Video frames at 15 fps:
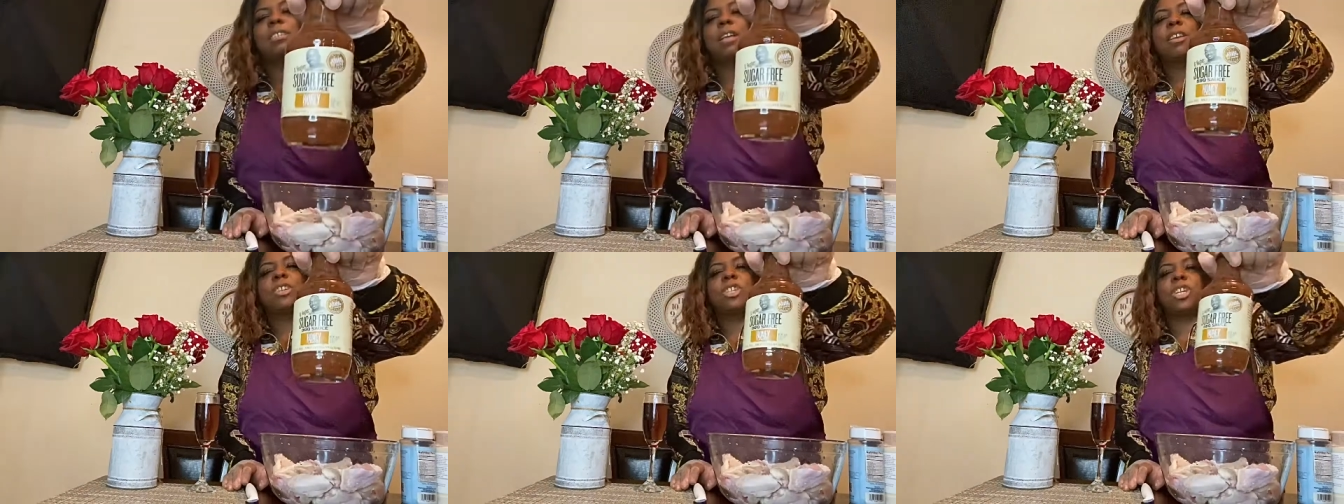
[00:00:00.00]

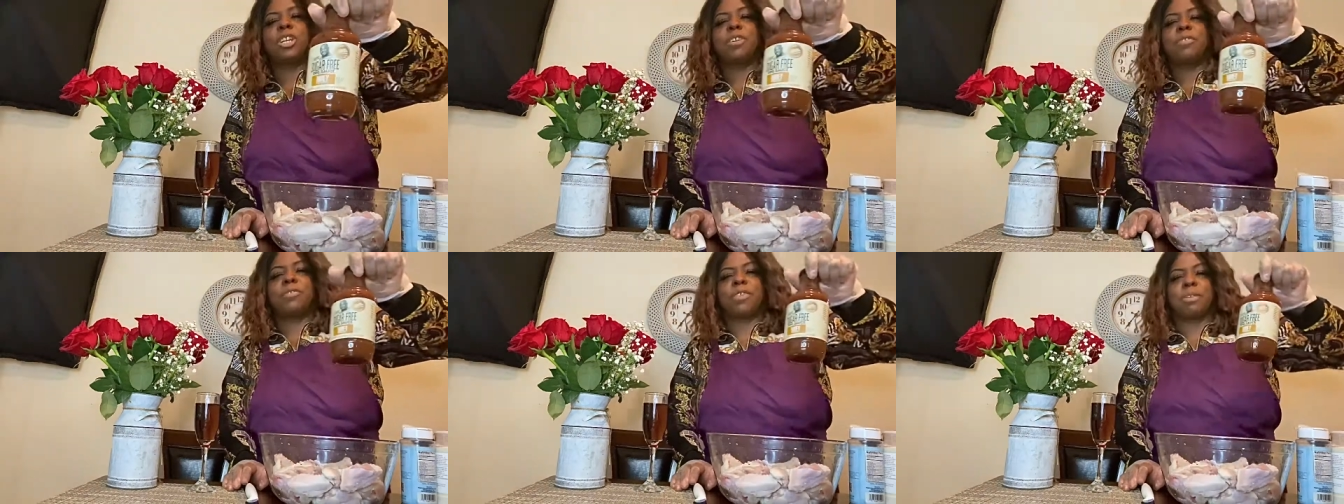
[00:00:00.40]

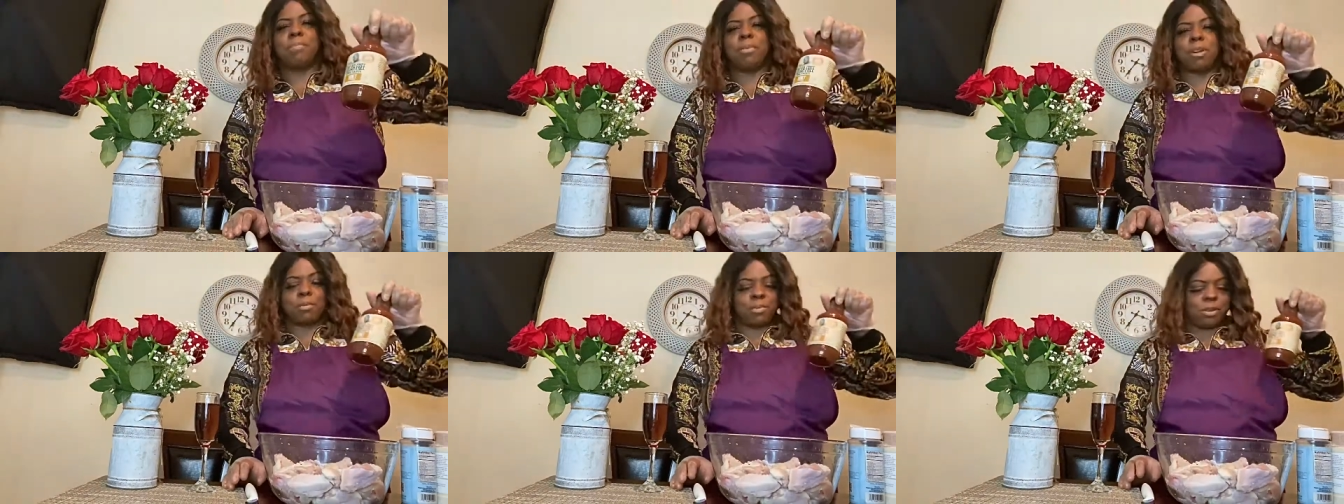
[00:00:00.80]
sugar-free
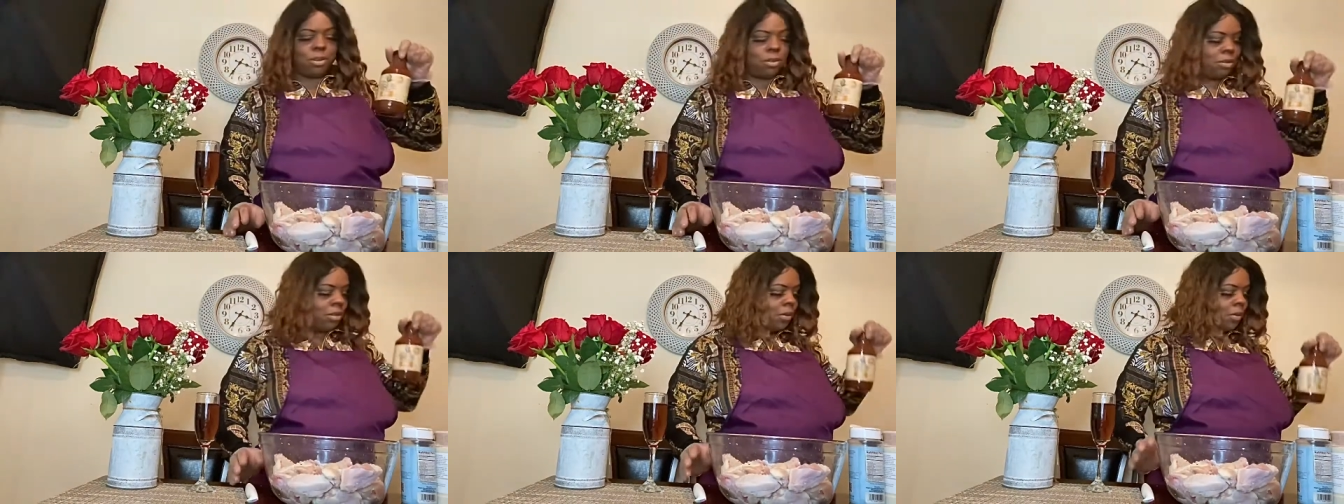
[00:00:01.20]
barbecue
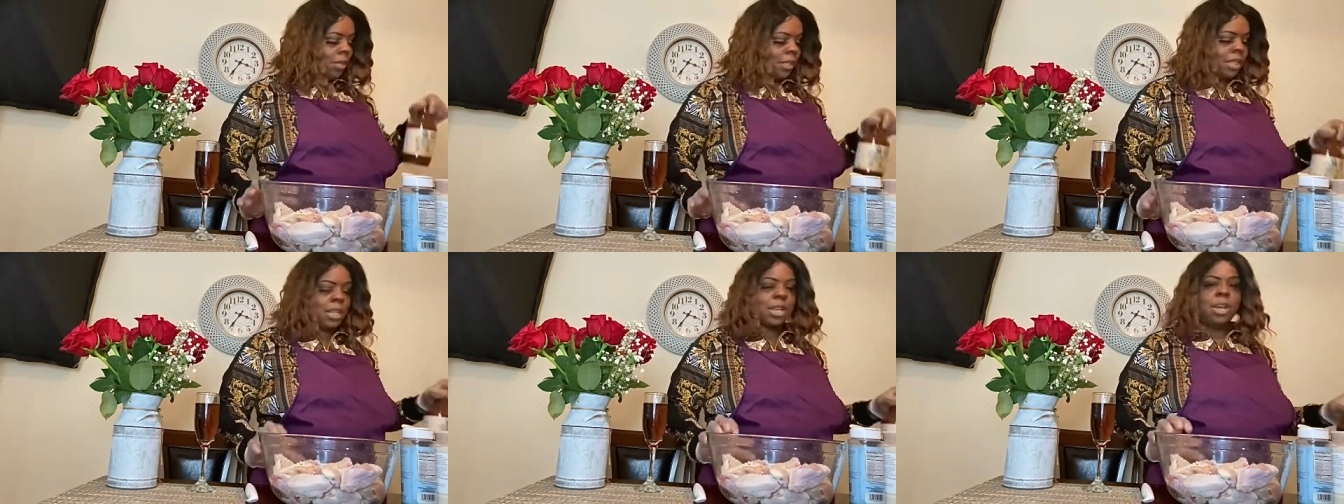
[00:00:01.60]

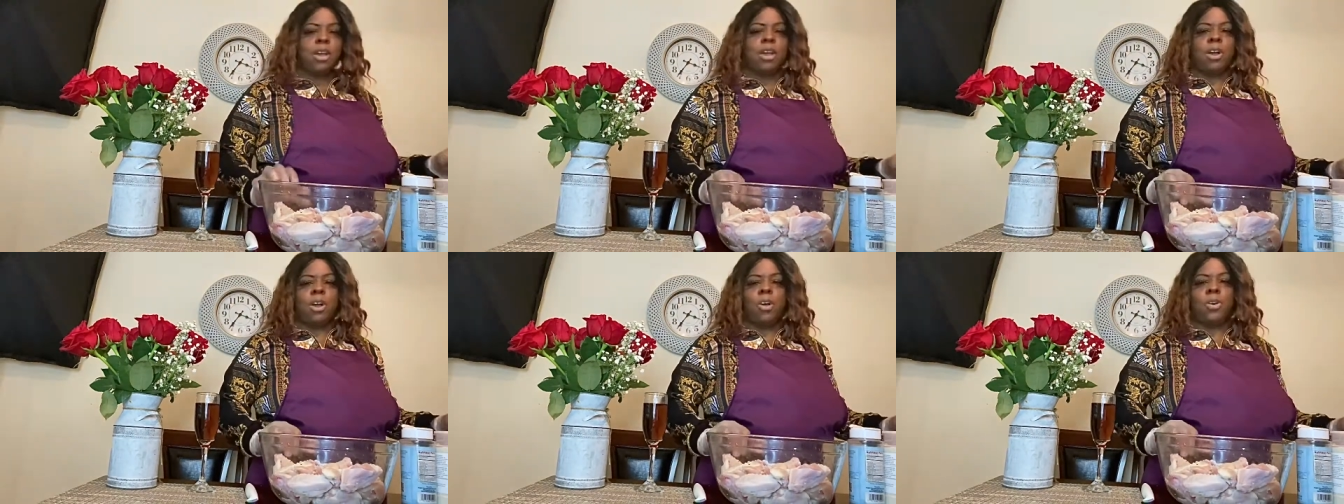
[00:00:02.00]
sauce
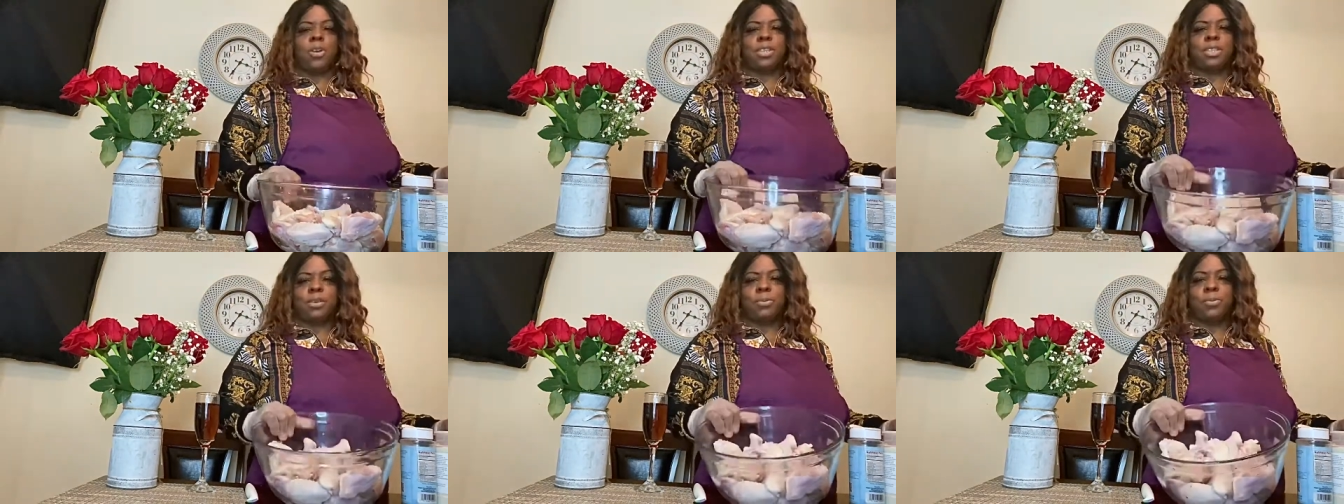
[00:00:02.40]
on
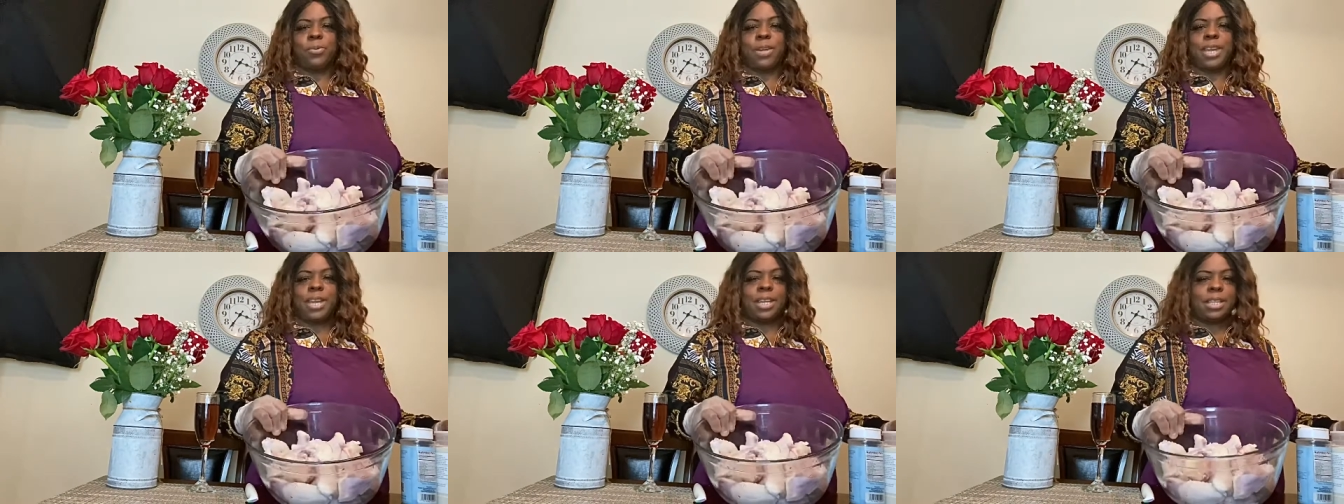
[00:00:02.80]
some
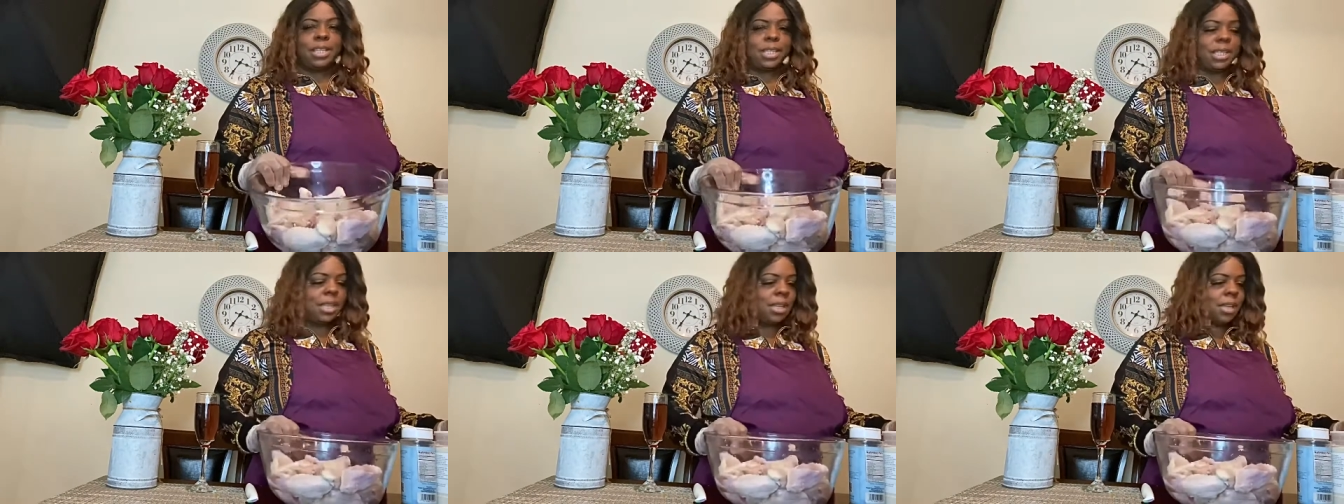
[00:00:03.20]
wings.